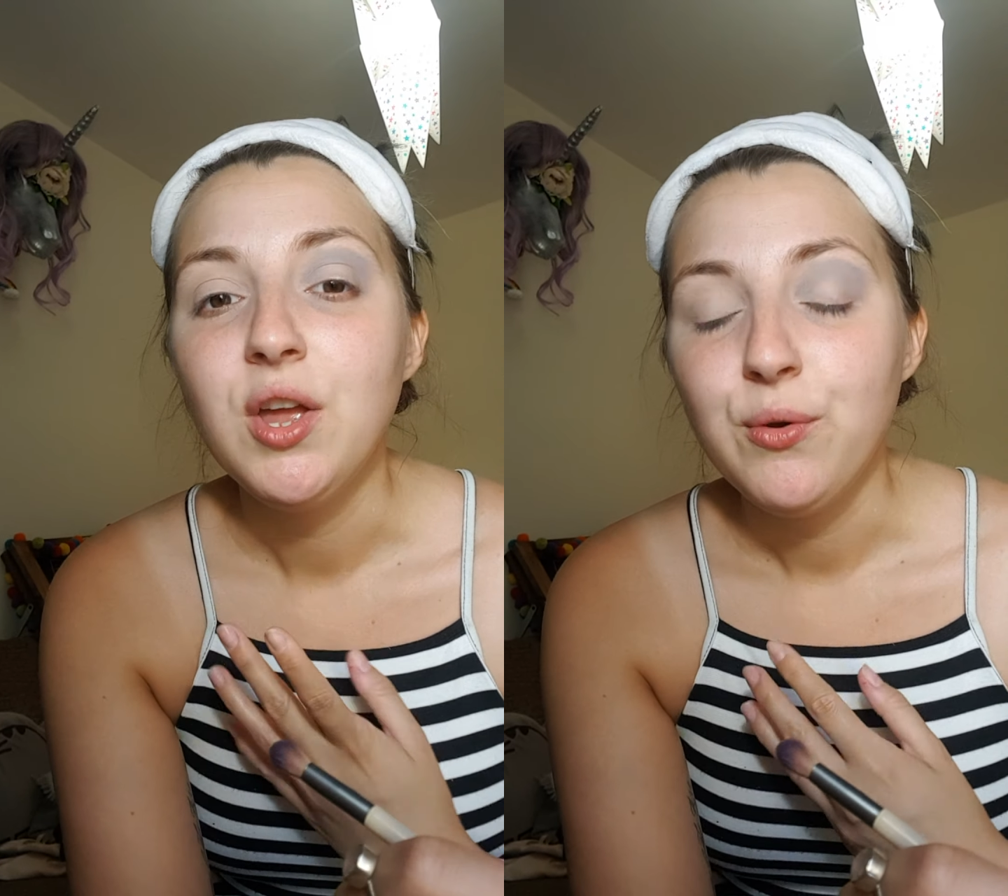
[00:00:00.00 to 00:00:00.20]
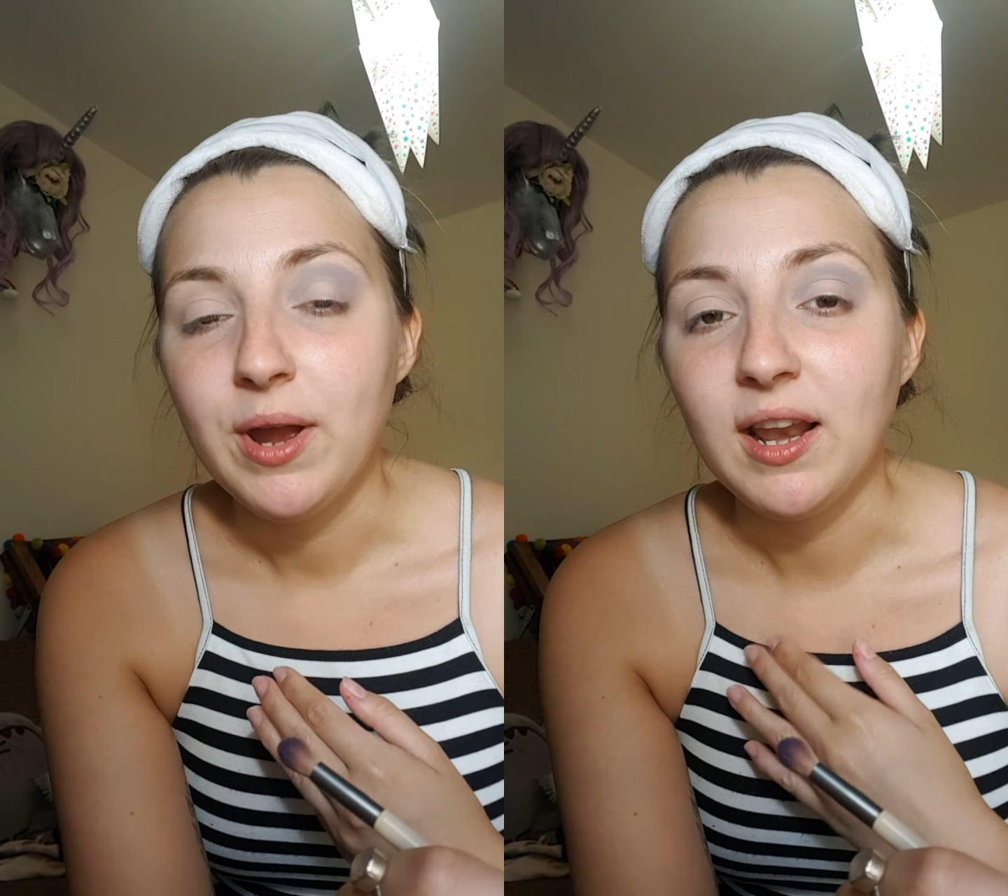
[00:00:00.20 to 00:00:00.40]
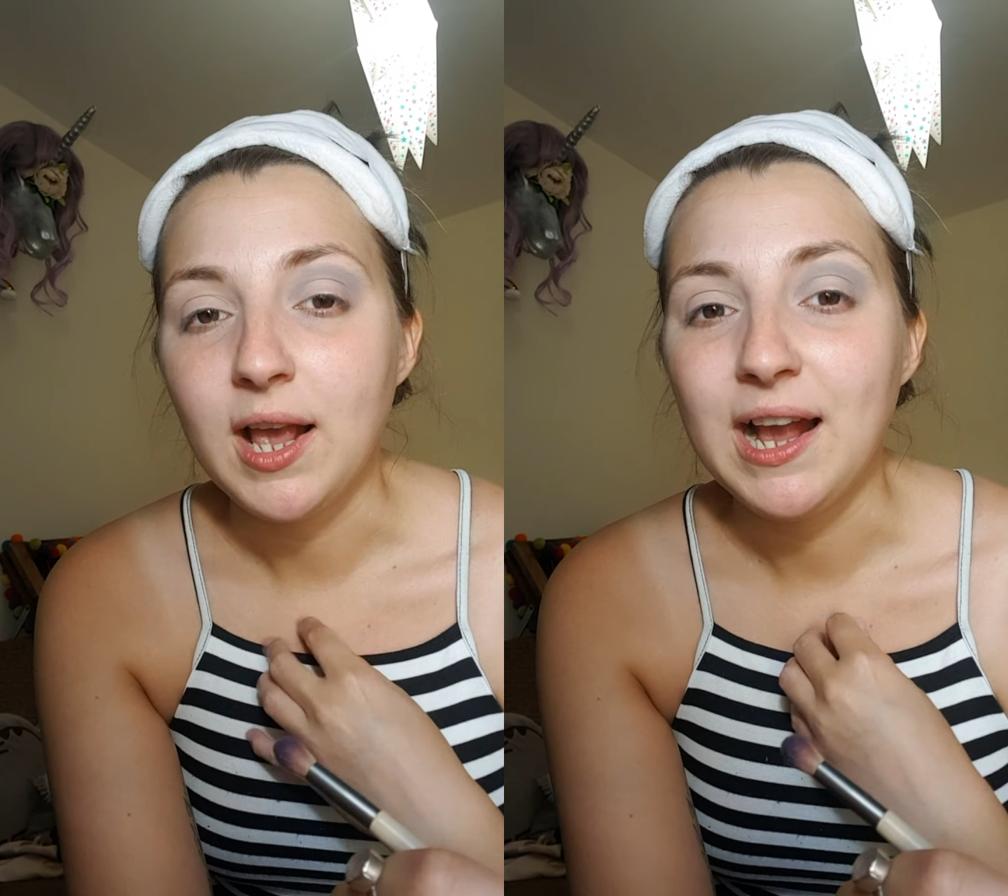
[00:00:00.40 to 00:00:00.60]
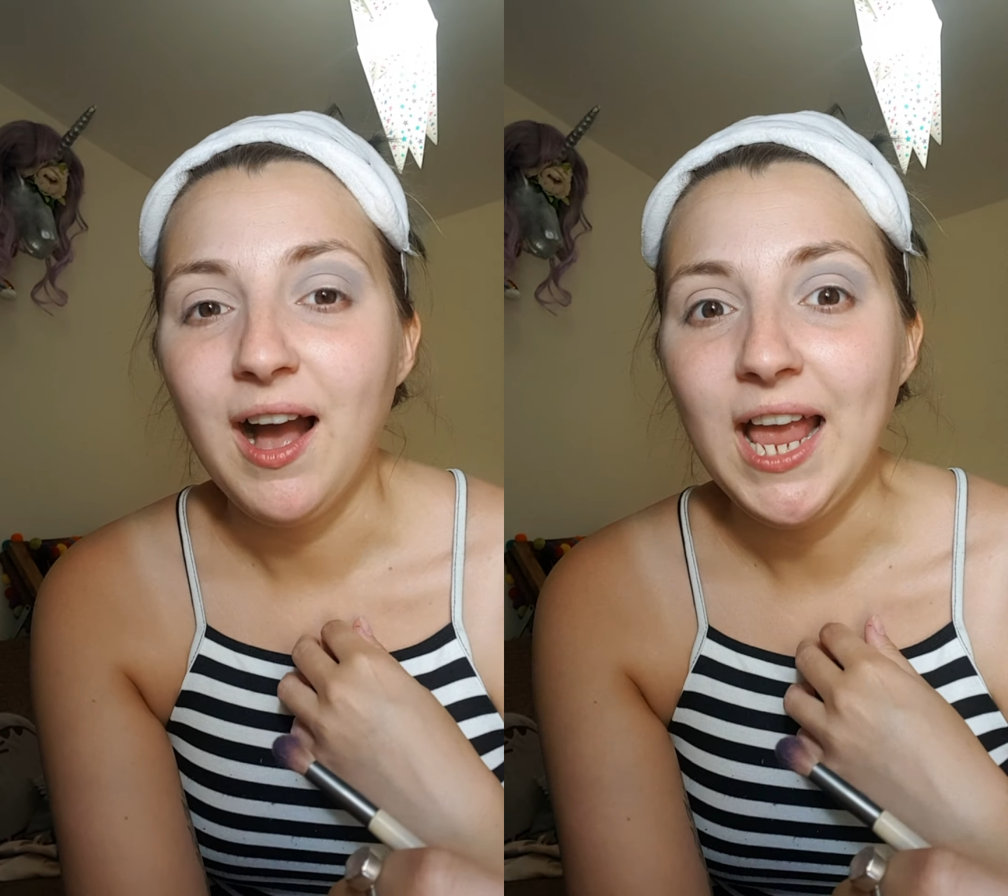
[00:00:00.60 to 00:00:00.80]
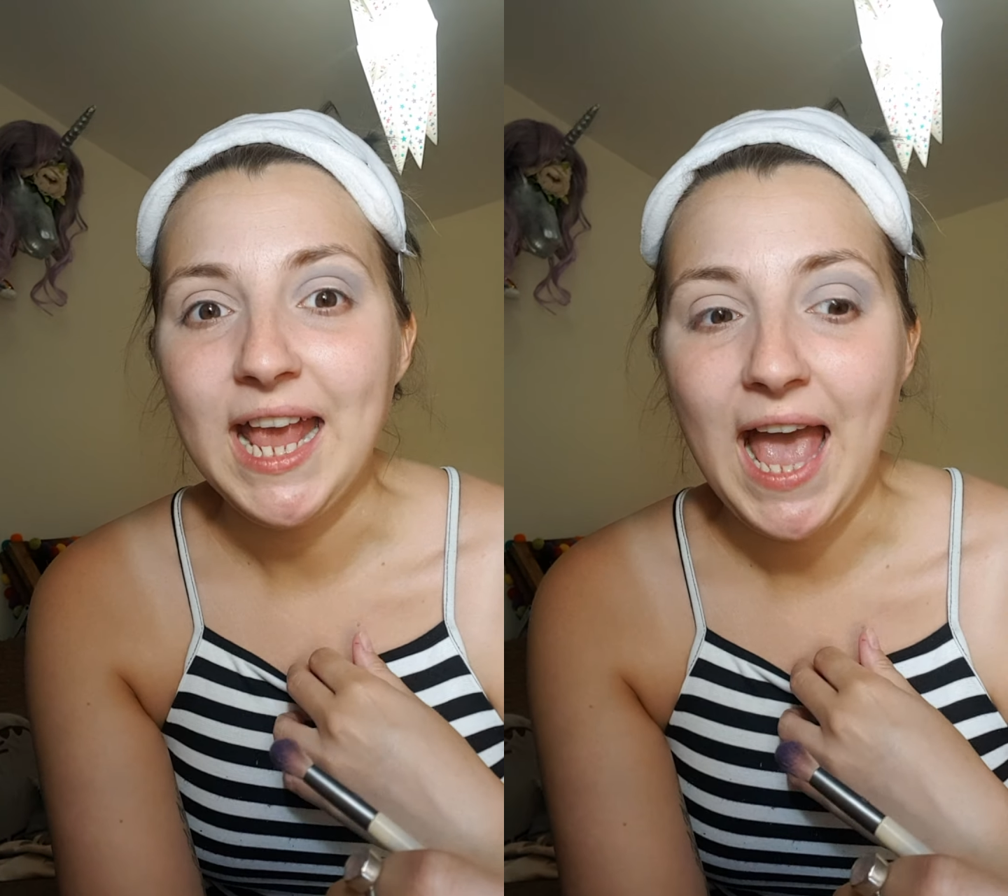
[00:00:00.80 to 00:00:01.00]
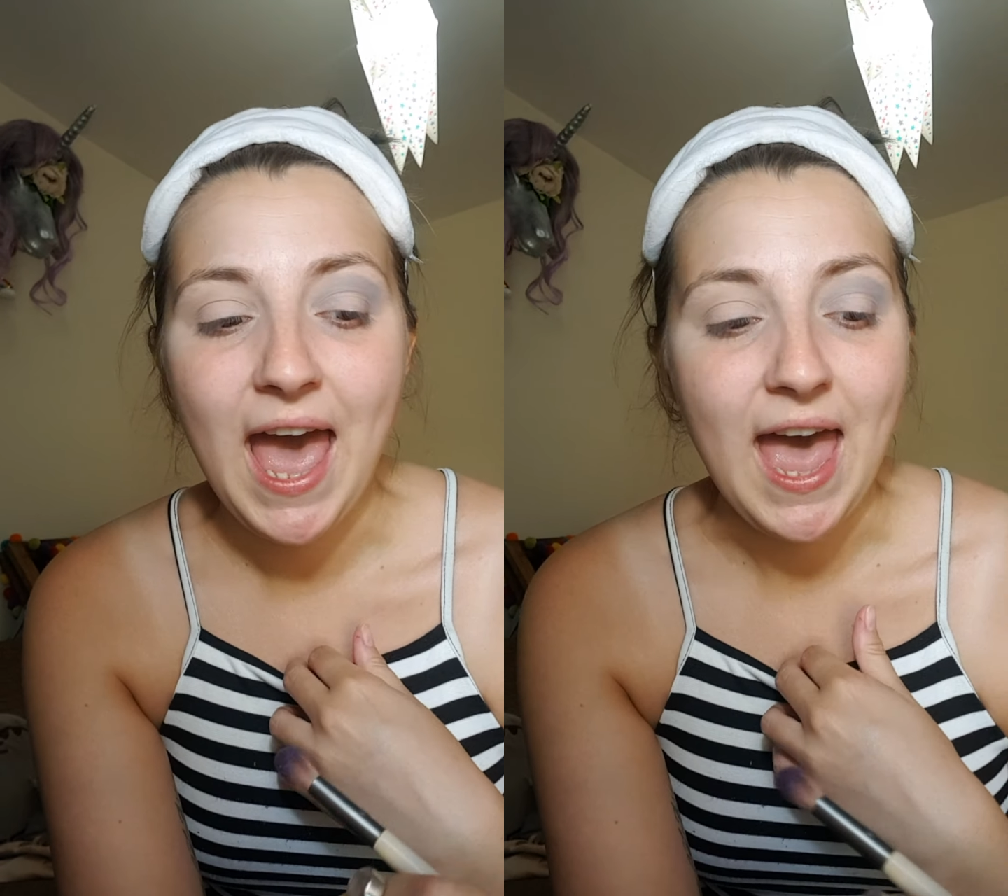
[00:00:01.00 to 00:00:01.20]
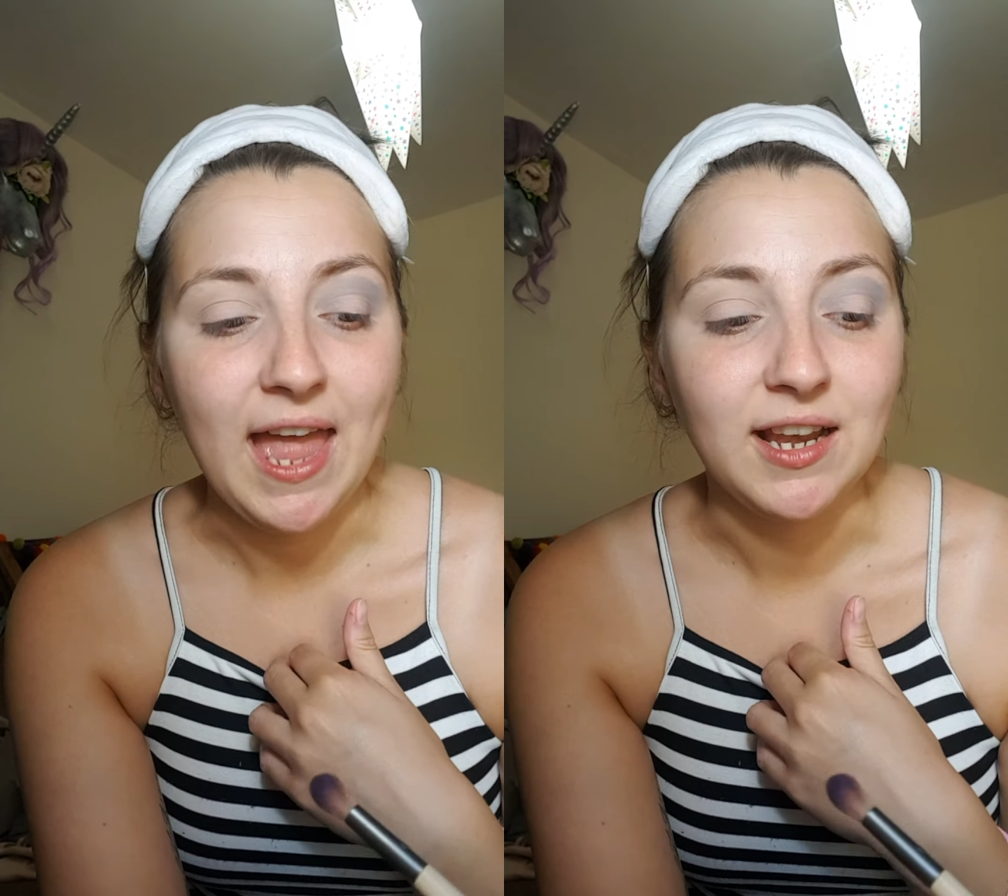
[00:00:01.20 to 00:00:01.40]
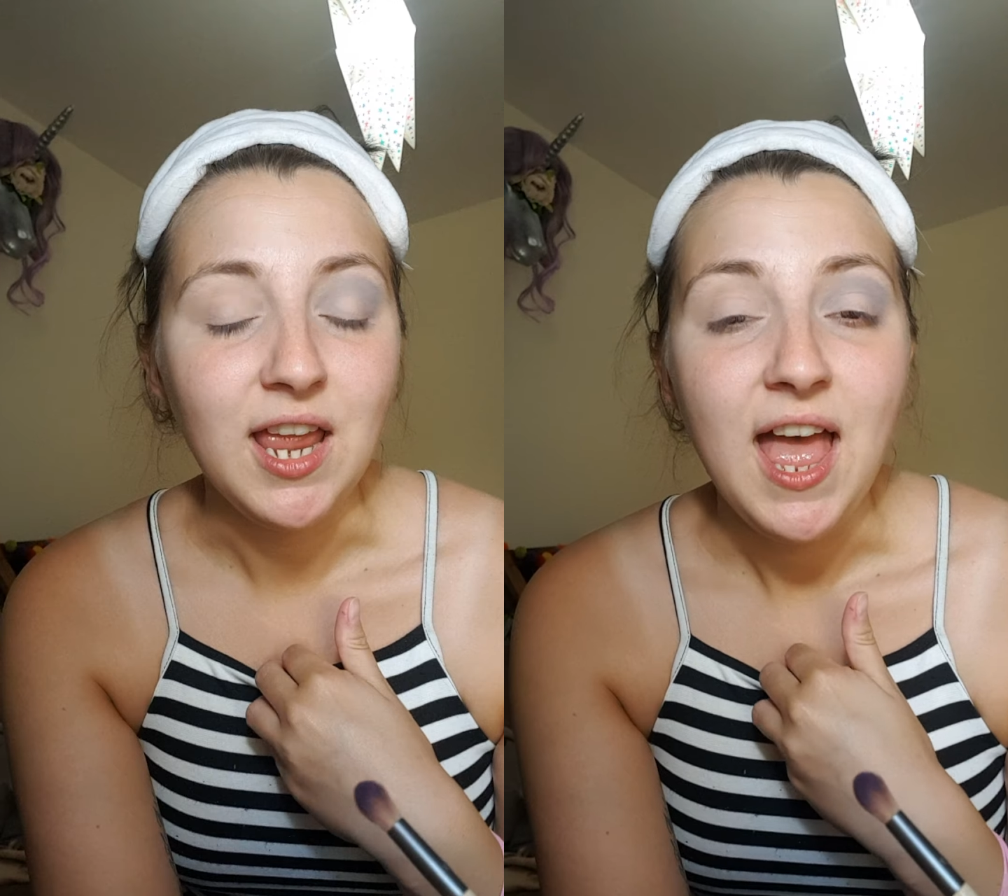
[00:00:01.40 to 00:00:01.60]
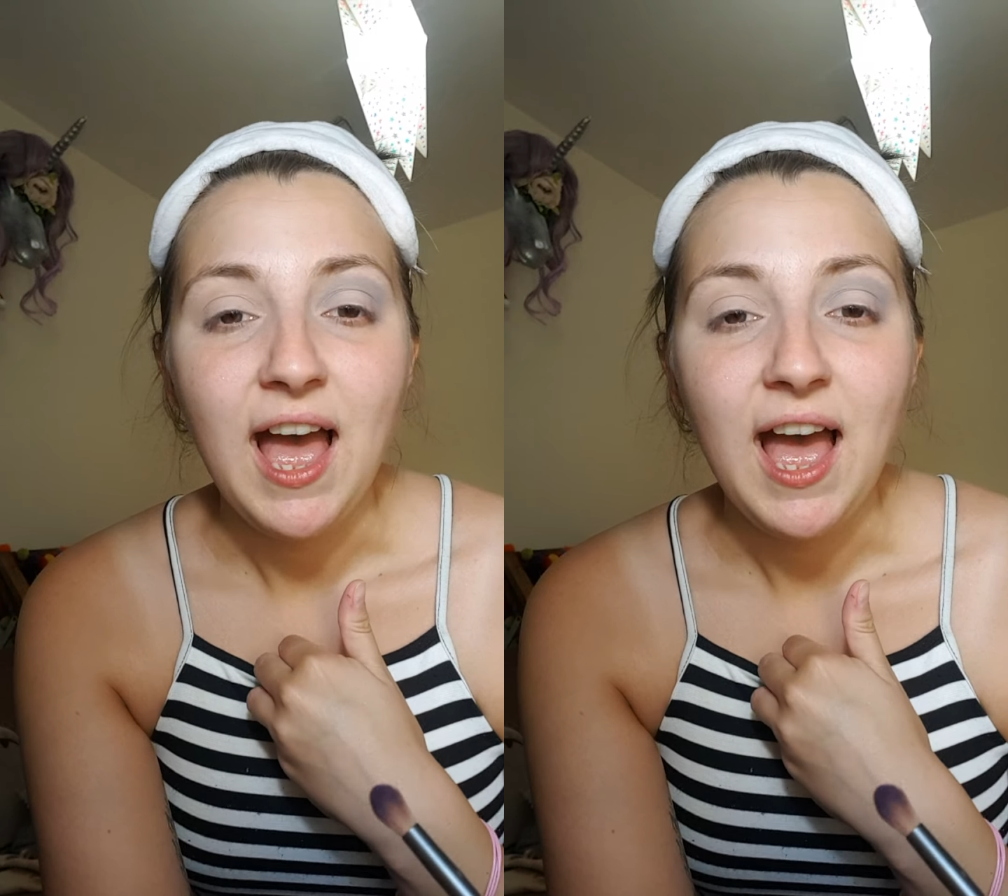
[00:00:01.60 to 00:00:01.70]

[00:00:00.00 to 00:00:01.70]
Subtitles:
Where like I can,